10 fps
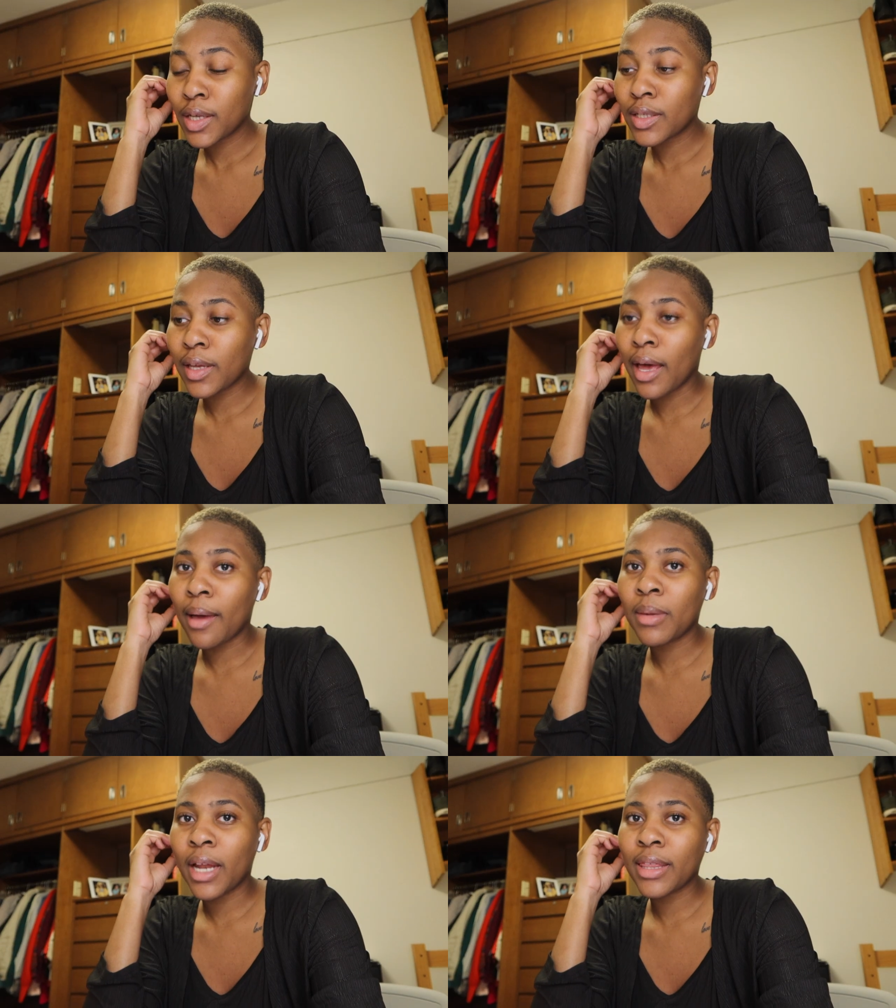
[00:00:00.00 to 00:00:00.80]
So yeah,
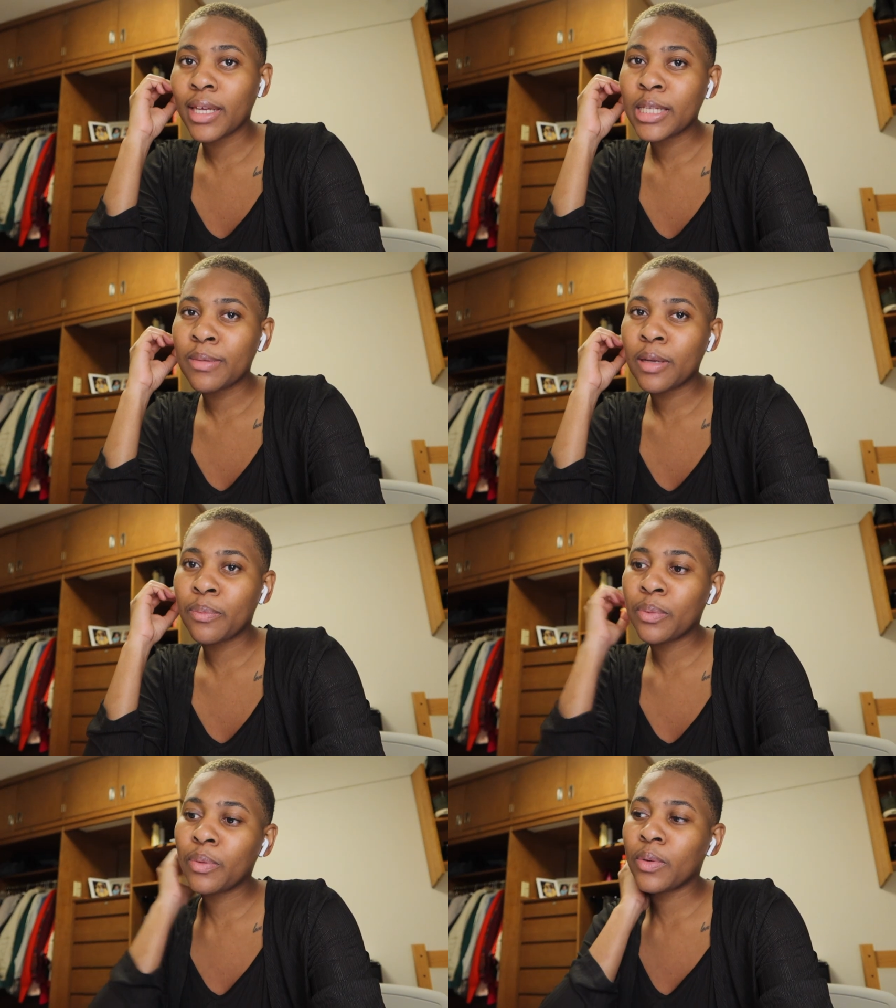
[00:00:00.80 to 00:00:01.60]
I mean, I think it's been a
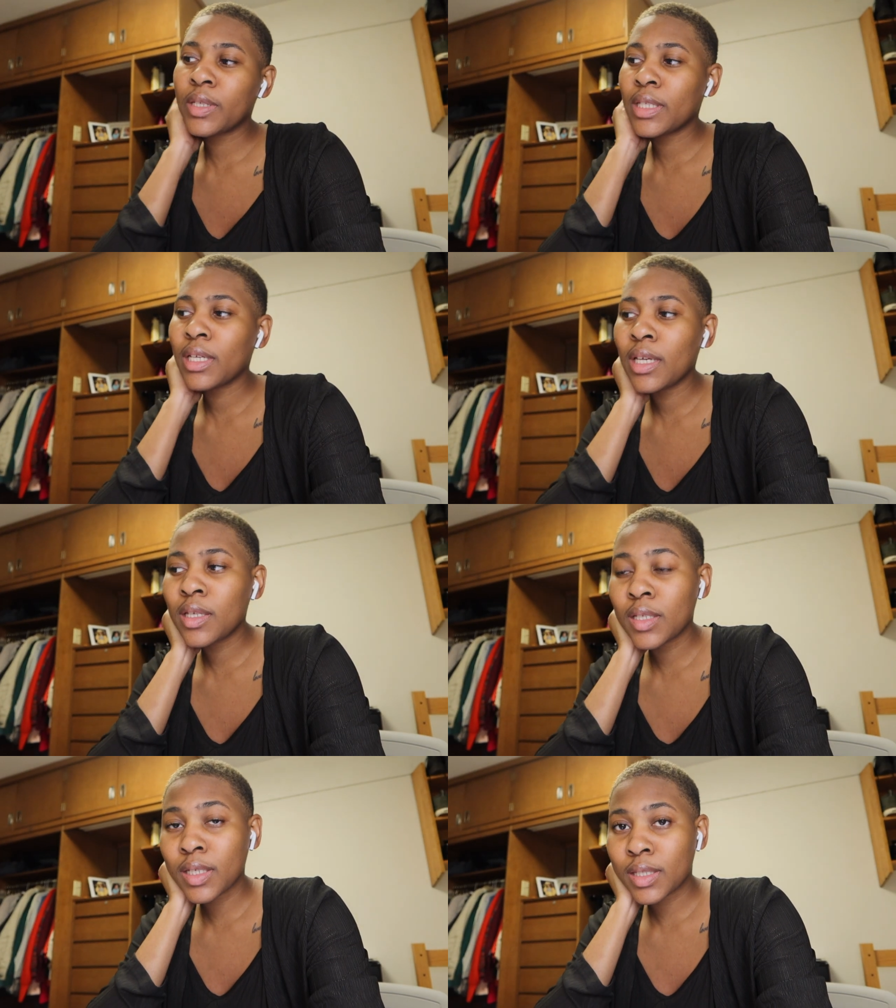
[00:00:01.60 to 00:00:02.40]
pretty
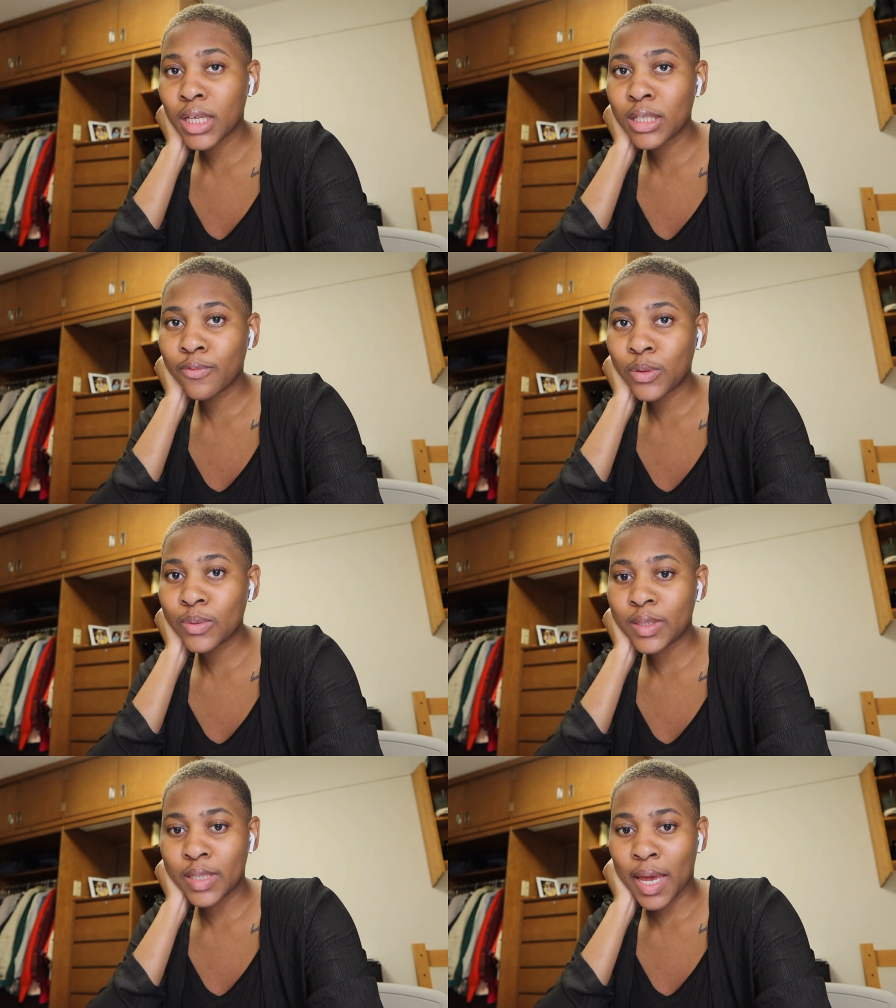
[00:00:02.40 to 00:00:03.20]
successful
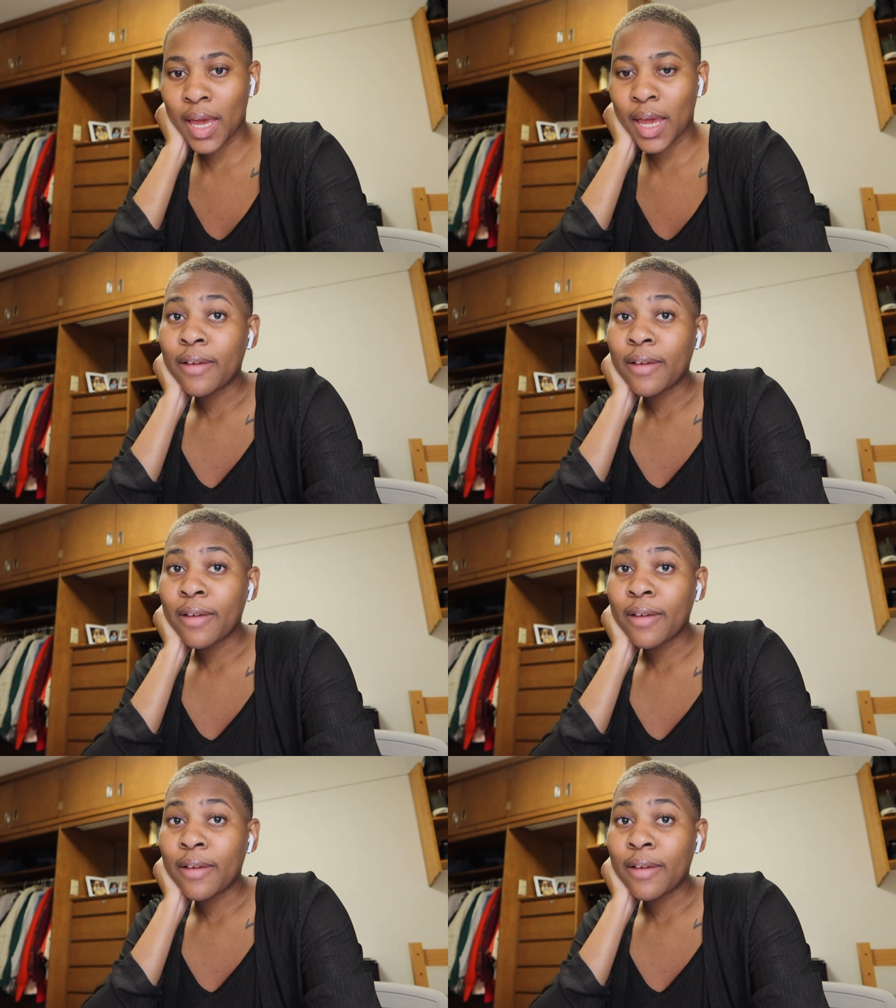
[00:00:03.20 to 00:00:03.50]
day.